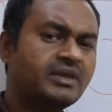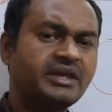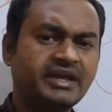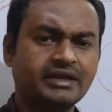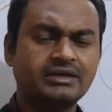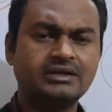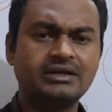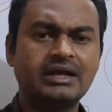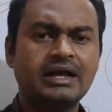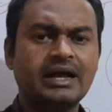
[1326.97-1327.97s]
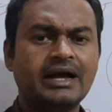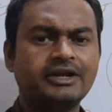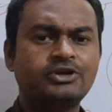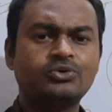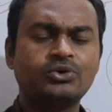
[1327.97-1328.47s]
egg, and
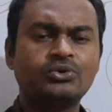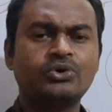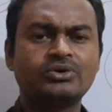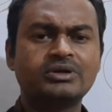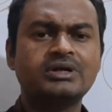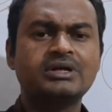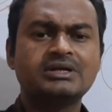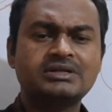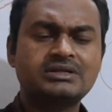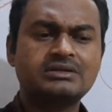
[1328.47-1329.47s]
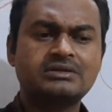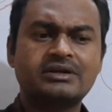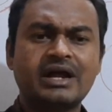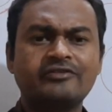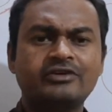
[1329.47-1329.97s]
it could not
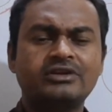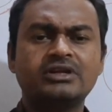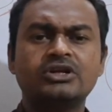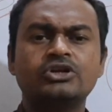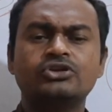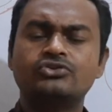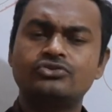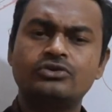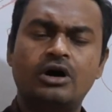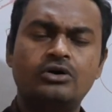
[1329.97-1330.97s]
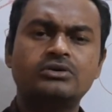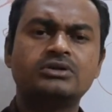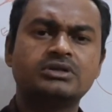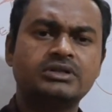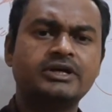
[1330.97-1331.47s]
travel throughout
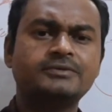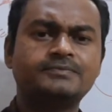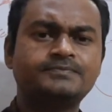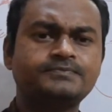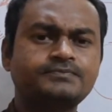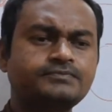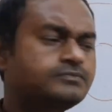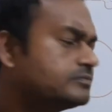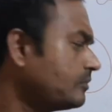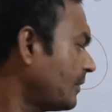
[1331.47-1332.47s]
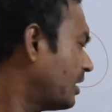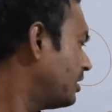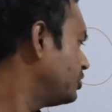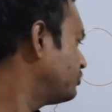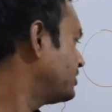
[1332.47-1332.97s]
the
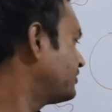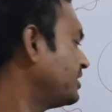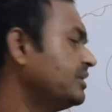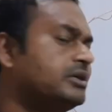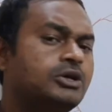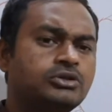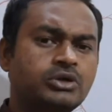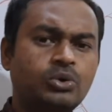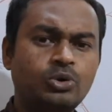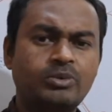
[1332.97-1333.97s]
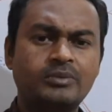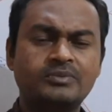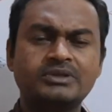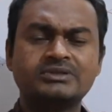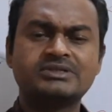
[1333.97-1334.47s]
you can say the
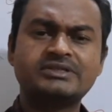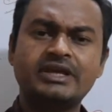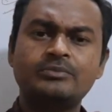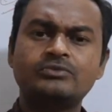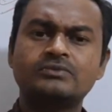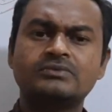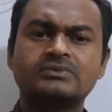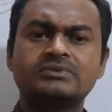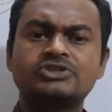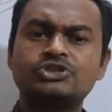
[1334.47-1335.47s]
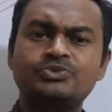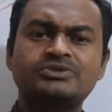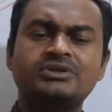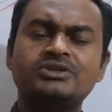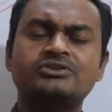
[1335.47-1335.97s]
ovum. The same
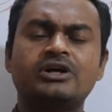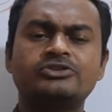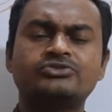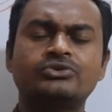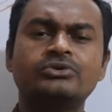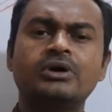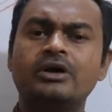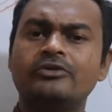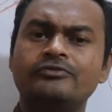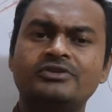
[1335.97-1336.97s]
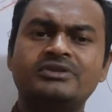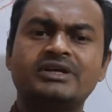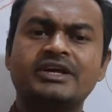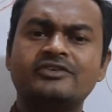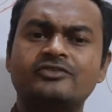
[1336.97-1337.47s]
situation is also with the
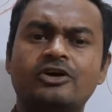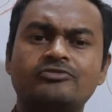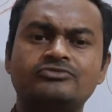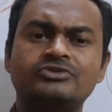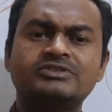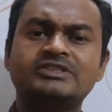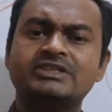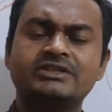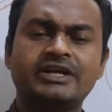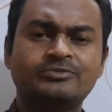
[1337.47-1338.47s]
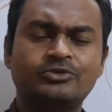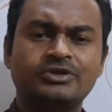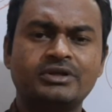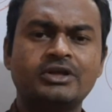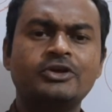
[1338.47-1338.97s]
case of the CD9
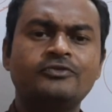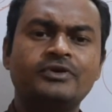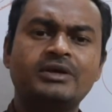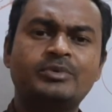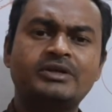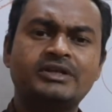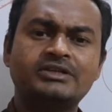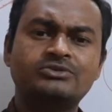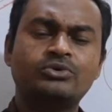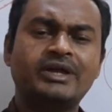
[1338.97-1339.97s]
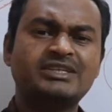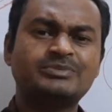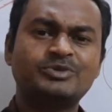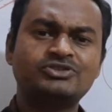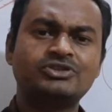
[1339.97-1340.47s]
protein. Whenever there is no
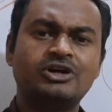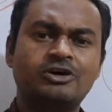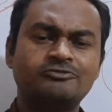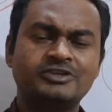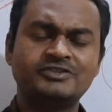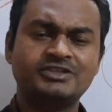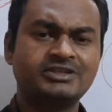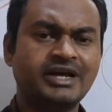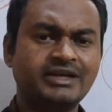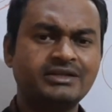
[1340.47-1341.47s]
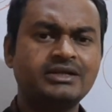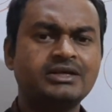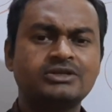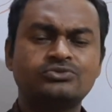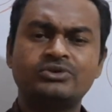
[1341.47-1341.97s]
expression of the CD9,
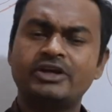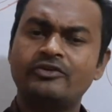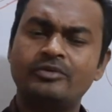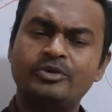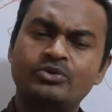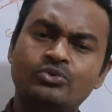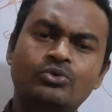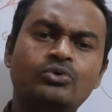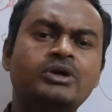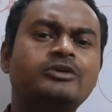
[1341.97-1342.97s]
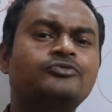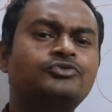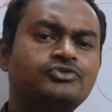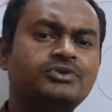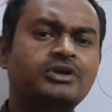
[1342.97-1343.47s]
so there will be no
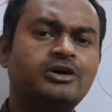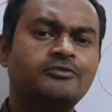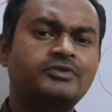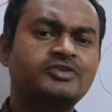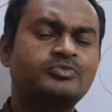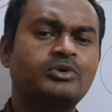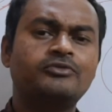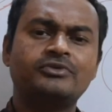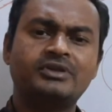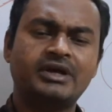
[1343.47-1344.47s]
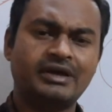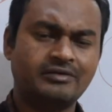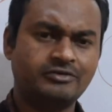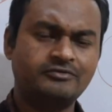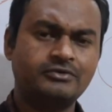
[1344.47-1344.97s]
fusion of the sperm with the
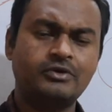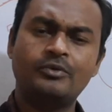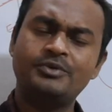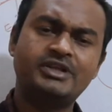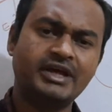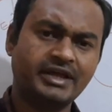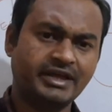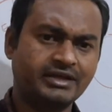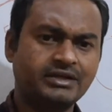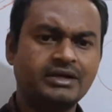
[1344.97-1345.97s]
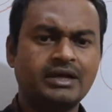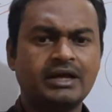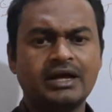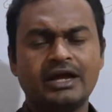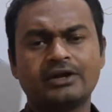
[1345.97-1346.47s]
help of with the egg.
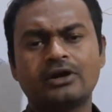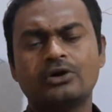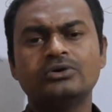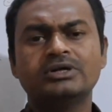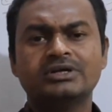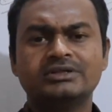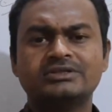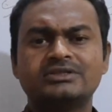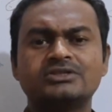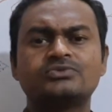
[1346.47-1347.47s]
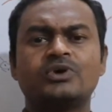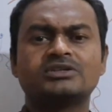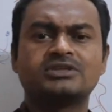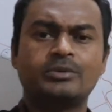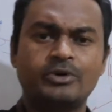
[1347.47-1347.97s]
And now this
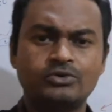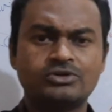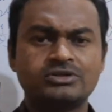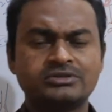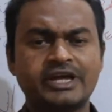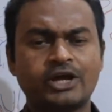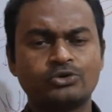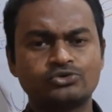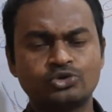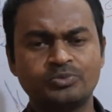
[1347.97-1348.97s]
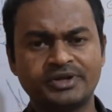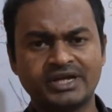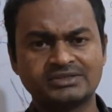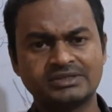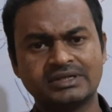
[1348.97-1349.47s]
was about the acrosome
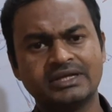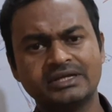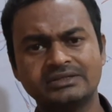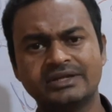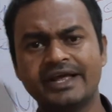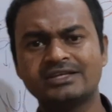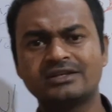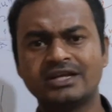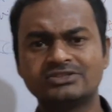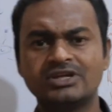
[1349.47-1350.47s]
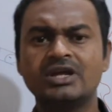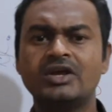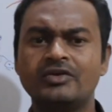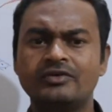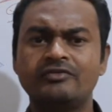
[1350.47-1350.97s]
reaction. In the next lecture,
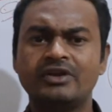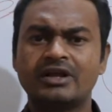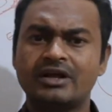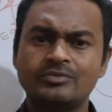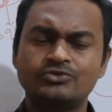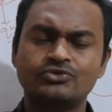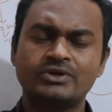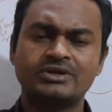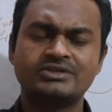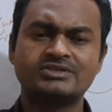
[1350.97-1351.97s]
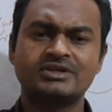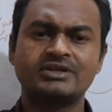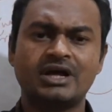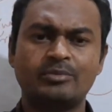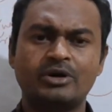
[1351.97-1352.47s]
we will come to
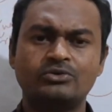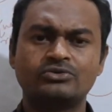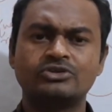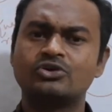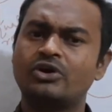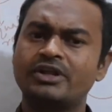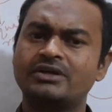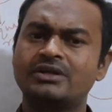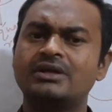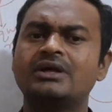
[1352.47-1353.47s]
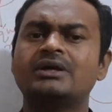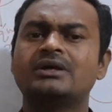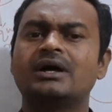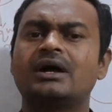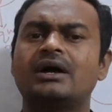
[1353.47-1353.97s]
understand about the cortical
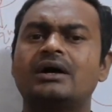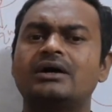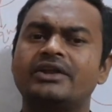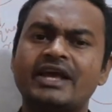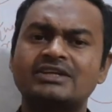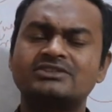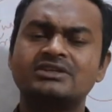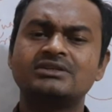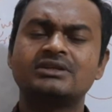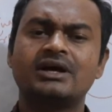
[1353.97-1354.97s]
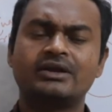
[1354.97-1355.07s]
reaction